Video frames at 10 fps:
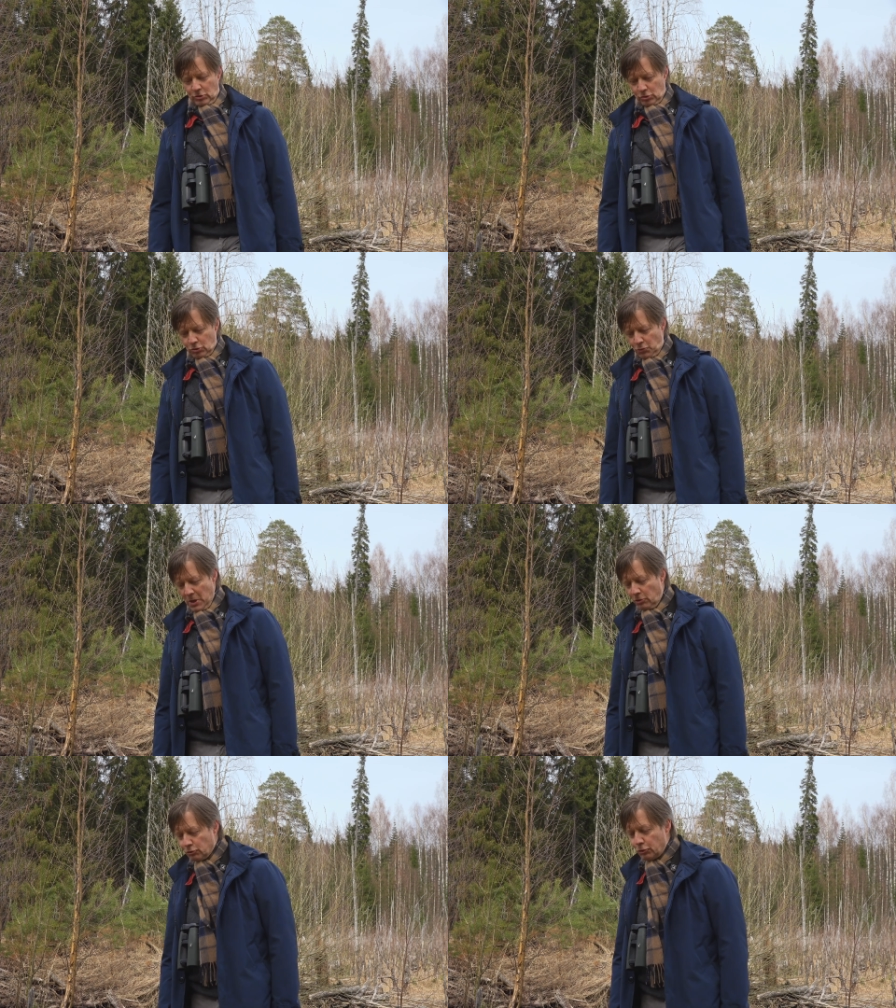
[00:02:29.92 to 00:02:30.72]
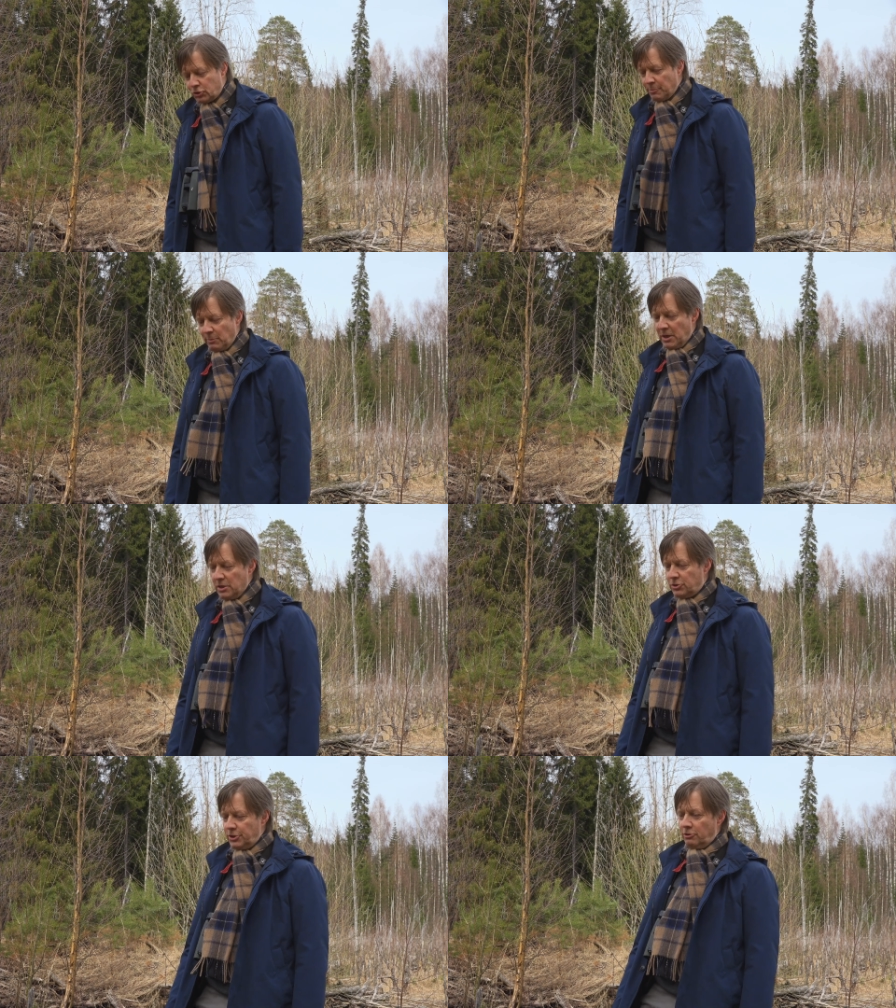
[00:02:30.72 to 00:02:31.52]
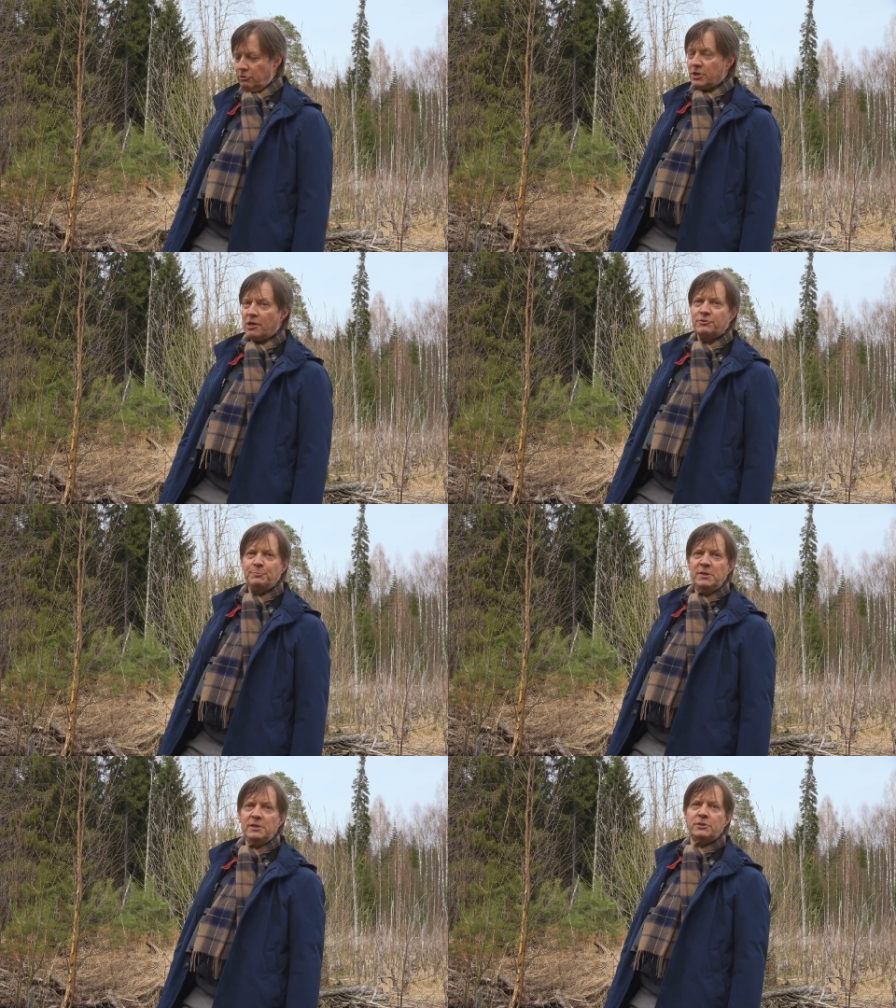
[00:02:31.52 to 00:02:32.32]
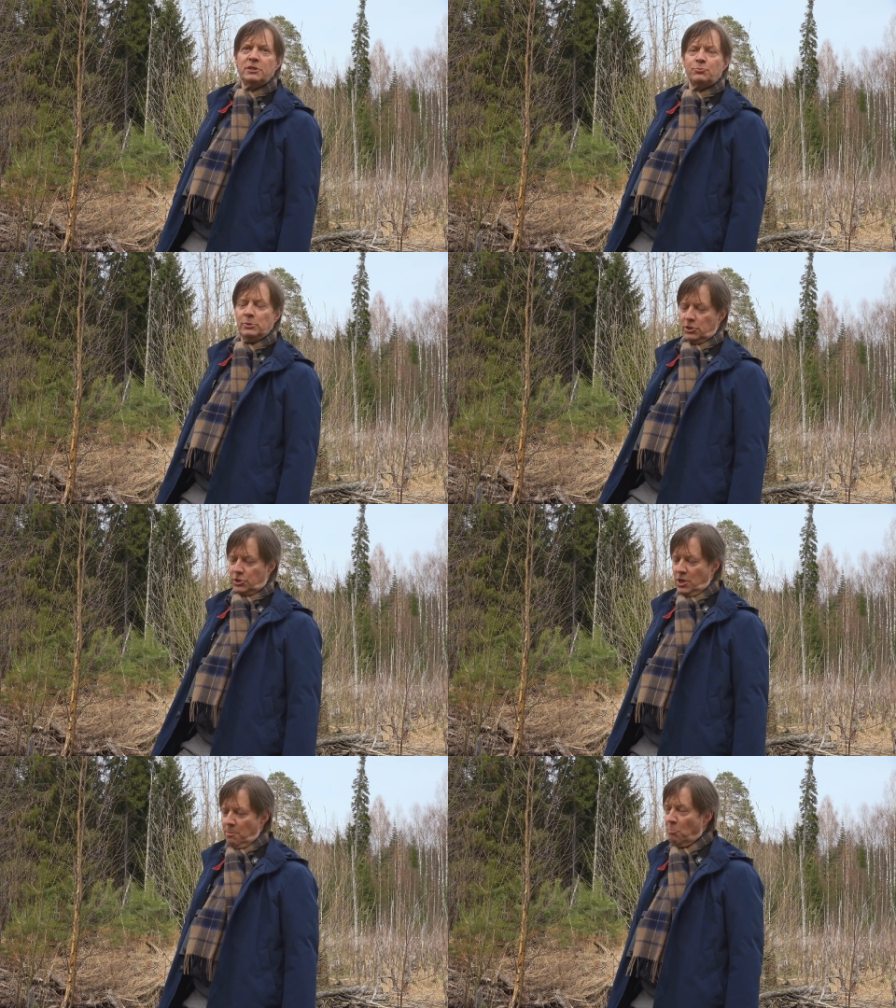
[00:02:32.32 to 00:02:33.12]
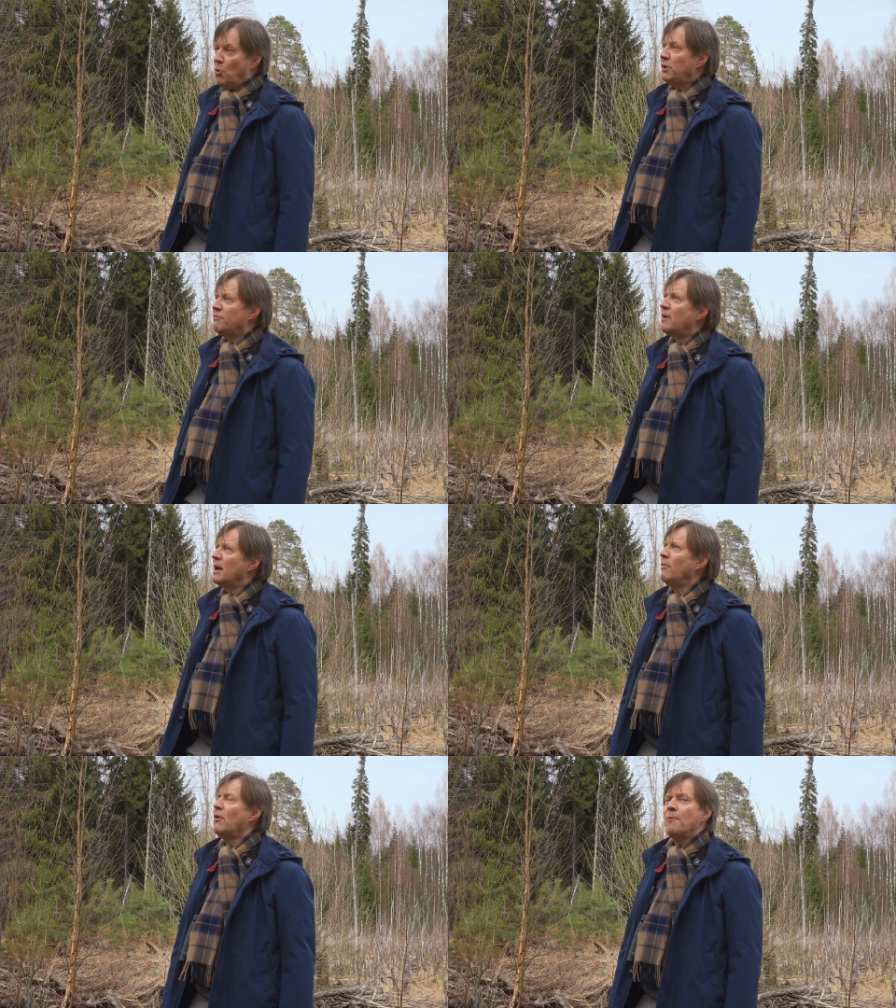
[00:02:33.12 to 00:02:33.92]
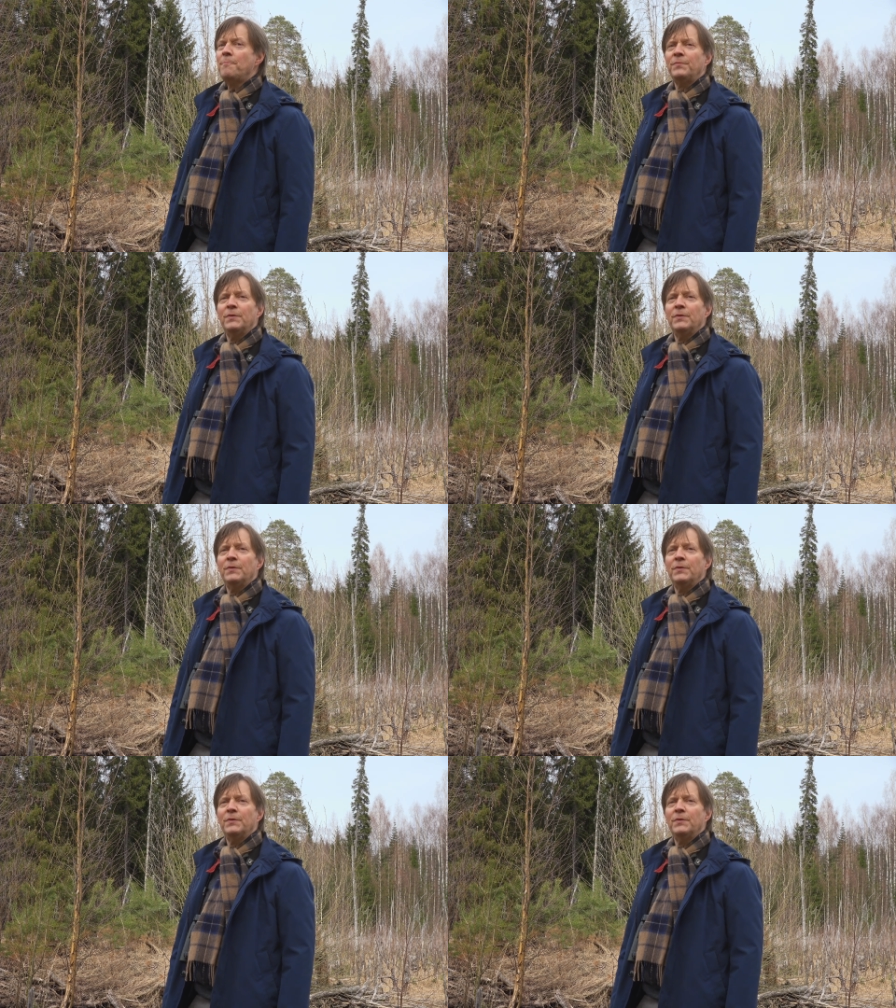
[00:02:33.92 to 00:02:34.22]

So ecosystem engineers are species which modify the